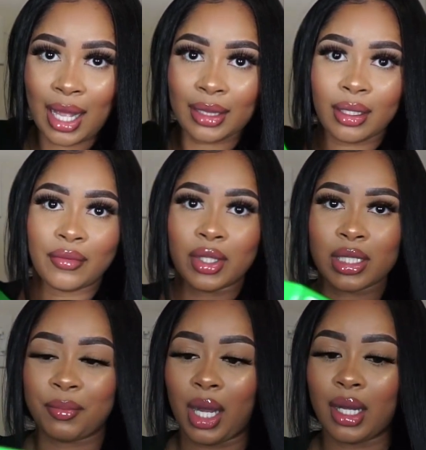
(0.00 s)
I love
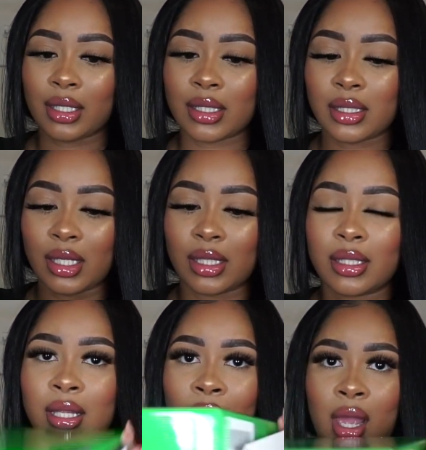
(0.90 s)
this box.
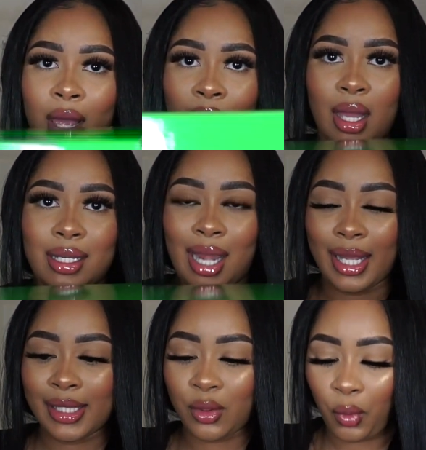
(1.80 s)
It's a
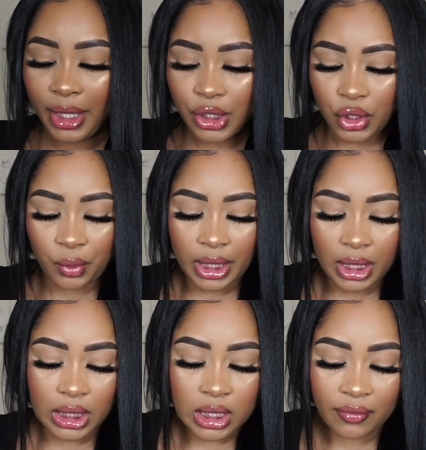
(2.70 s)
nice weight to it.
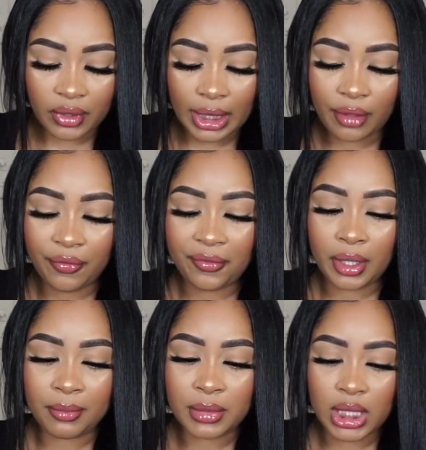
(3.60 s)
It doesn't feel like a
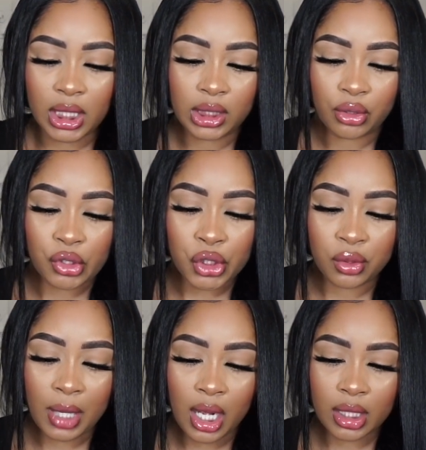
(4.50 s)
flimsy little shoe
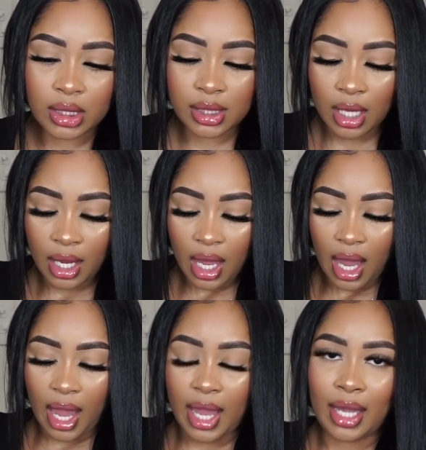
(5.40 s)
box.
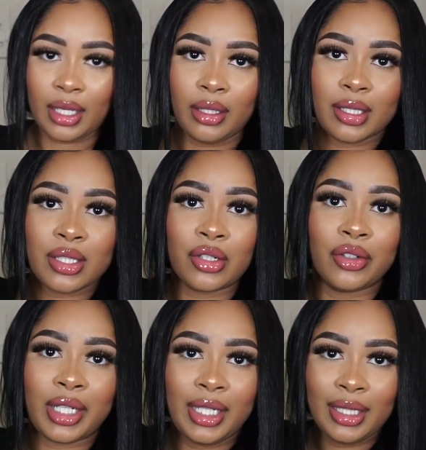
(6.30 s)
And this
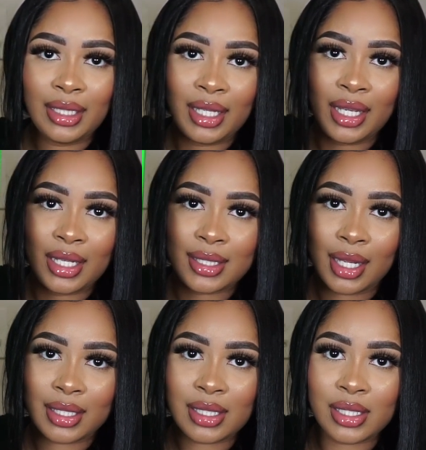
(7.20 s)
green is
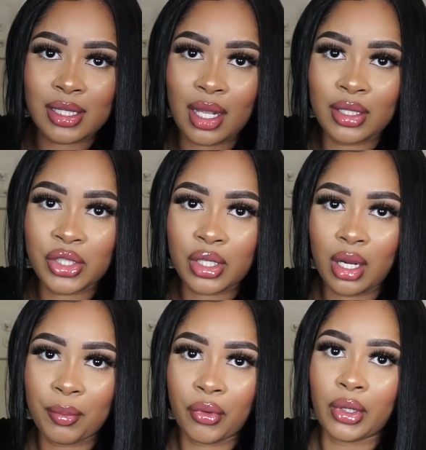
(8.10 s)
like such
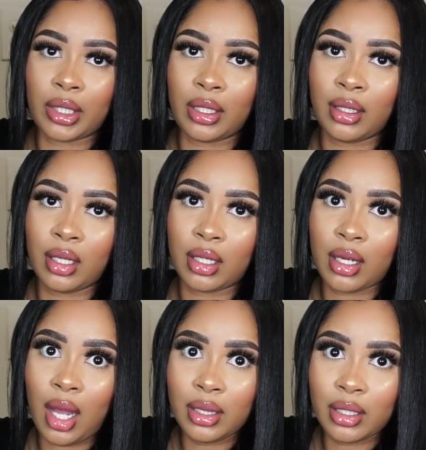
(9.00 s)
a pretty
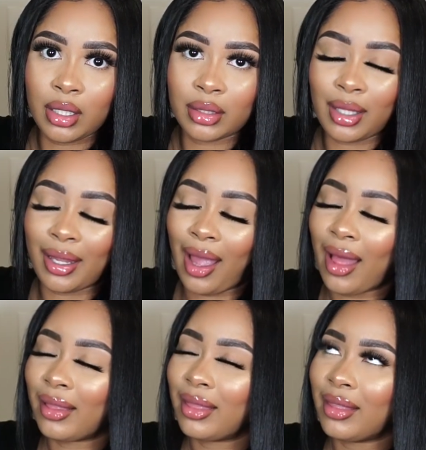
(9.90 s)
color. Like
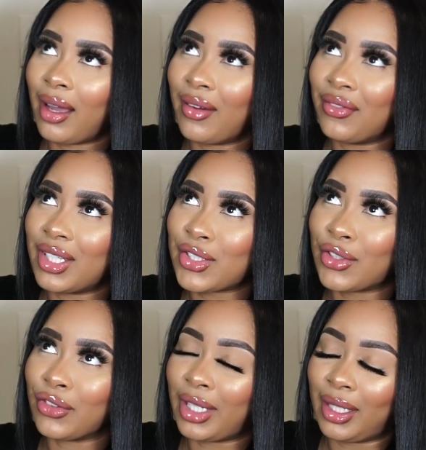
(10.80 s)
I love this
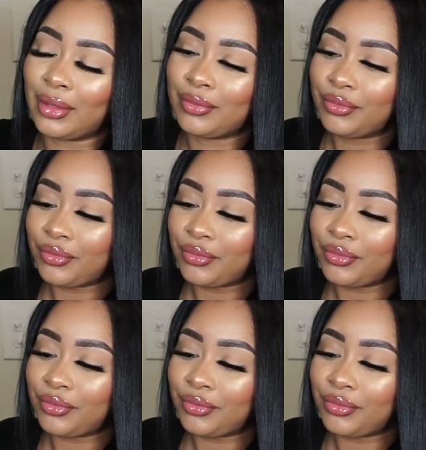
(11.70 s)
green.